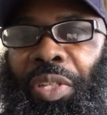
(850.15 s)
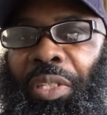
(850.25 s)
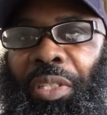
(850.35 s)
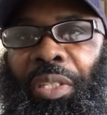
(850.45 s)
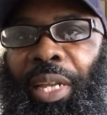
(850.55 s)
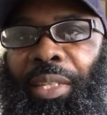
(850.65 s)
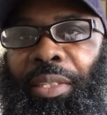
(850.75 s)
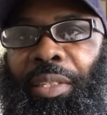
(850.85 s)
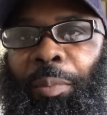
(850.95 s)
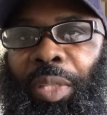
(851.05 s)
This is not
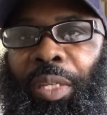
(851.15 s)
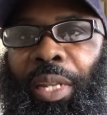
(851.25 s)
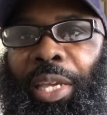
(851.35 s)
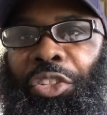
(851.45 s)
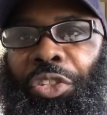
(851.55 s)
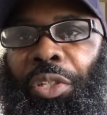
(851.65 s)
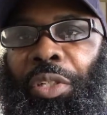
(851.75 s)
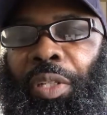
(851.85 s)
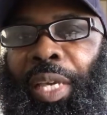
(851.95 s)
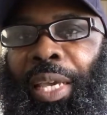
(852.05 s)
something that
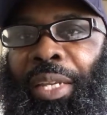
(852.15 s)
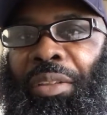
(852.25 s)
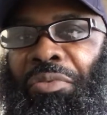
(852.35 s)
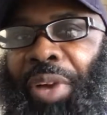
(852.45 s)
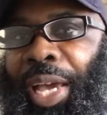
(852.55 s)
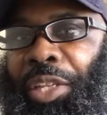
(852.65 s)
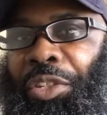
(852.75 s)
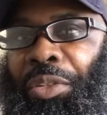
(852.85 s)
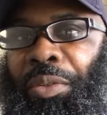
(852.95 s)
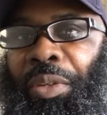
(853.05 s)
should
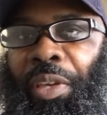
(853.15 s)
divide you.